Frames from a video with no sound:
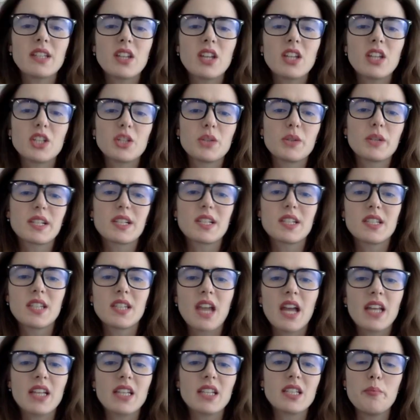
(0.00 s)
at all to
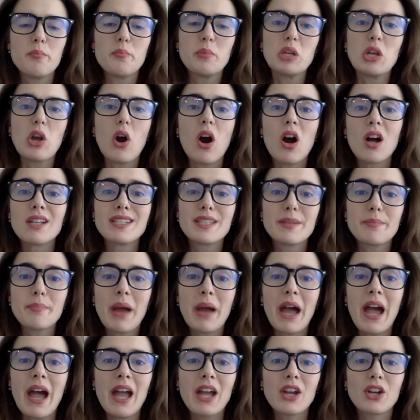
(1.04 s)
extend beyond a
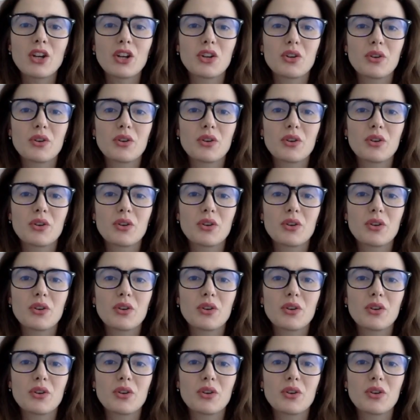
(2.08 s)
bag or